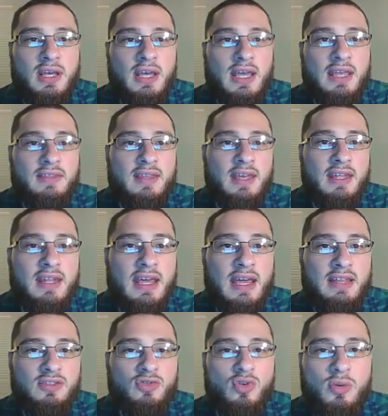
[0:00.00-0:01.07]
and then
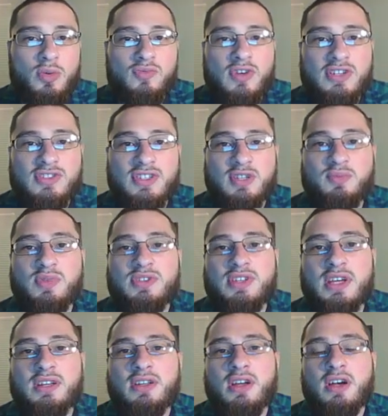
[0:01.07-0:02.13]
at normal resting
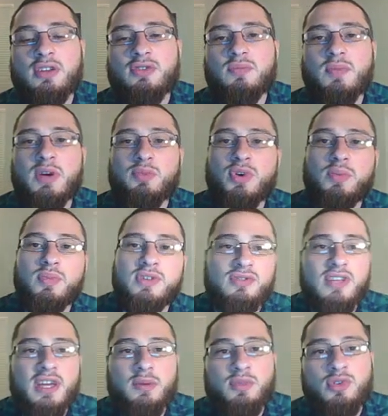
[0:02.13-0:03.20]
poten uh, membrane
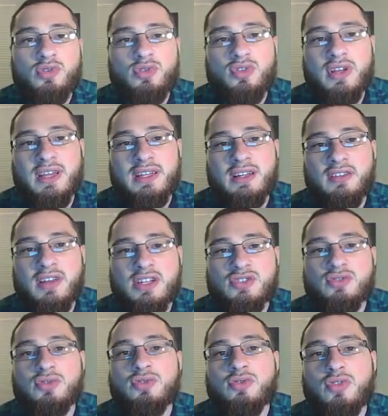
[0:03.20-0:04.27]
potential, the chemical and
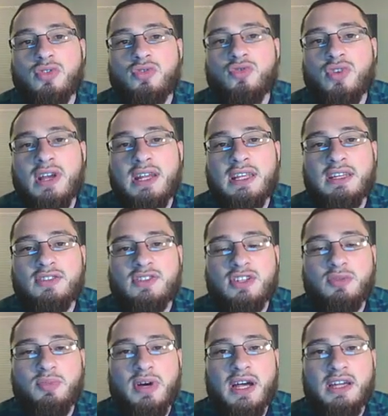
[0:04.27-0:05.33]
electrical
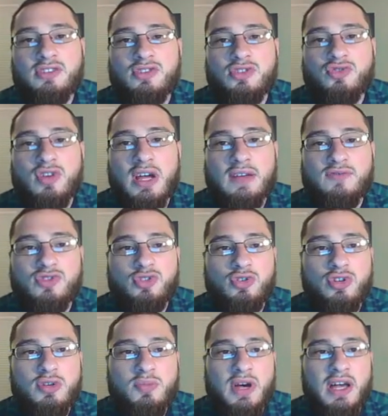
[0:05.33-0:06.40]
gradients combine to drive
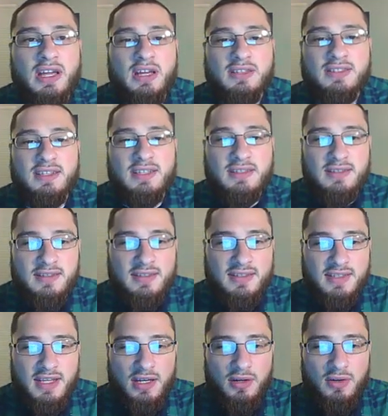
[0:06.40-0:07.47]
sodium ions into
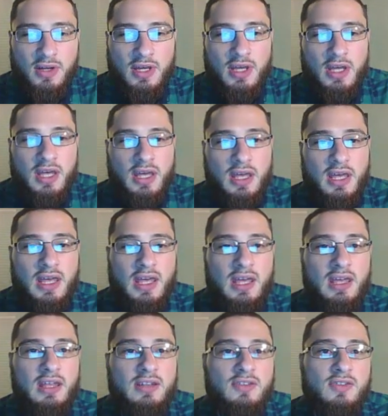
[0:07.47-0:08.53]
the cell.
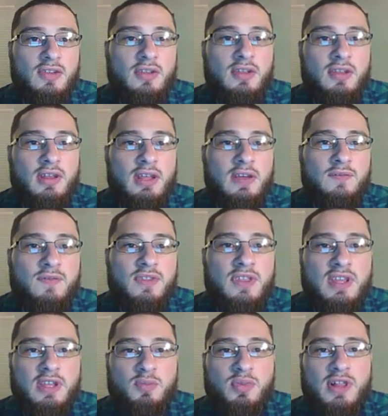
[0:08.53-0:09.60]
And if
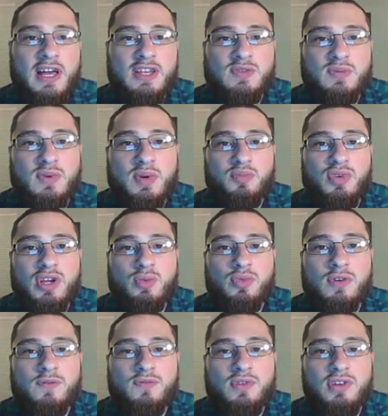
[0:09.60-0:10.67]
the plasma
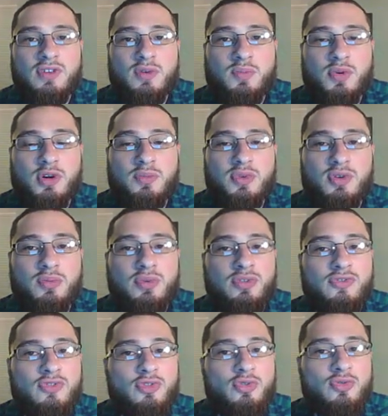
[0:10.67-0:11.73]
membrane were freely
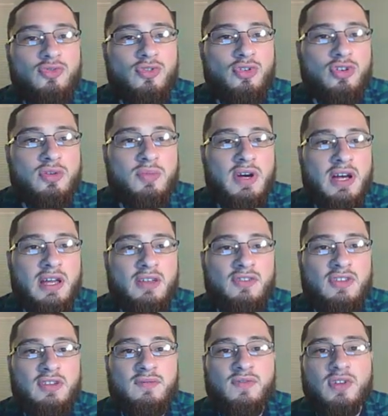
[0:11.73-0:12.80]
permeable to sodium
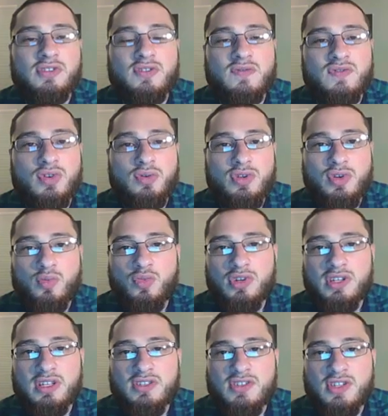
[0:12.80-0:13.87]
ions, the influx of sodium
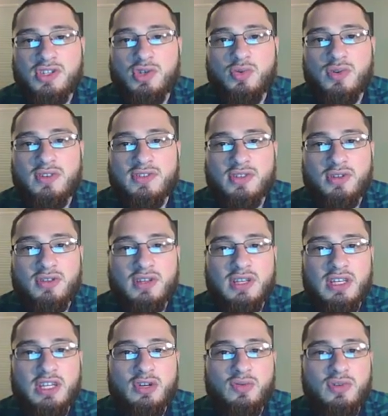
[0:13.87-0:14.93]
would continue until
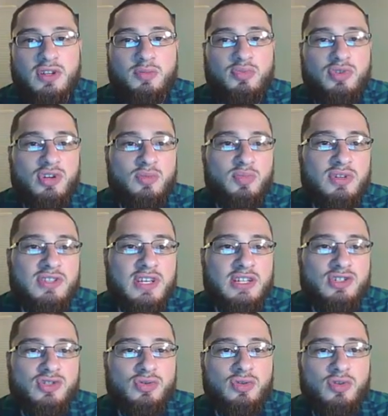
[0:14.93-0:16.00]
the equilibrium
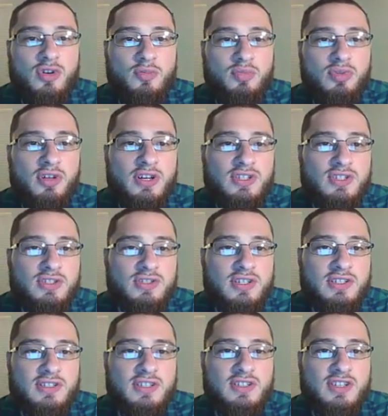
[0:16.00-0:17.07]
potential or plus
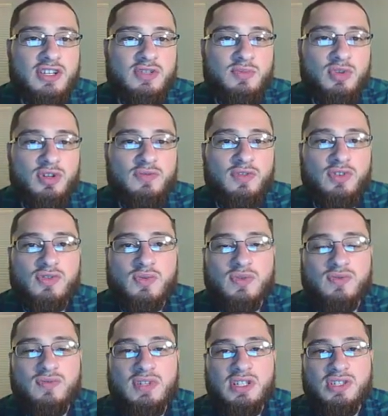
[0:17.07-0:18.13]
66 millivolts
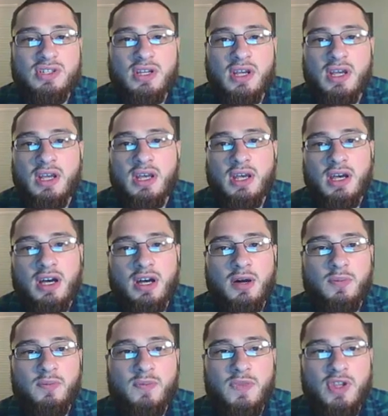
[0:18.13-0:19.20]
was reached.
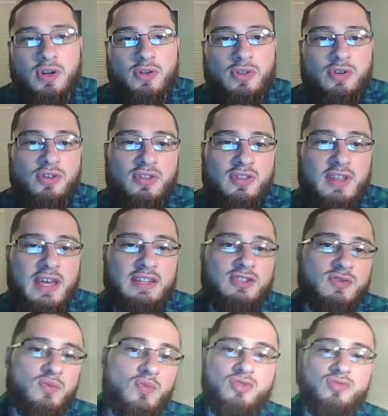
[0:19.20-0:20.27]
Um, you know, there,
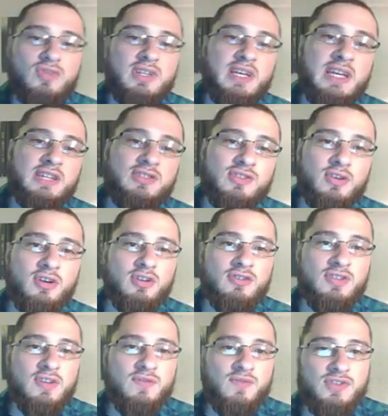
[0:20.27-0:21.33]
that's what creates
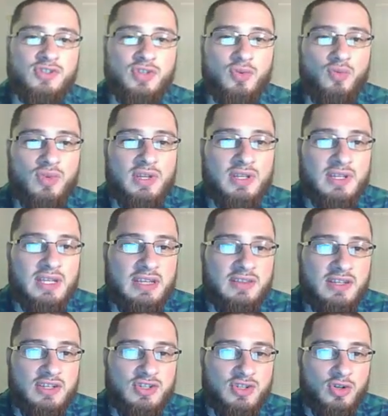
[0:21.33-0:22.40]
our difference. So we
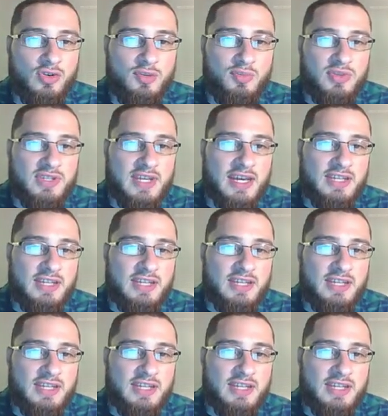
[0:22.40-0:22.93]
need these sodium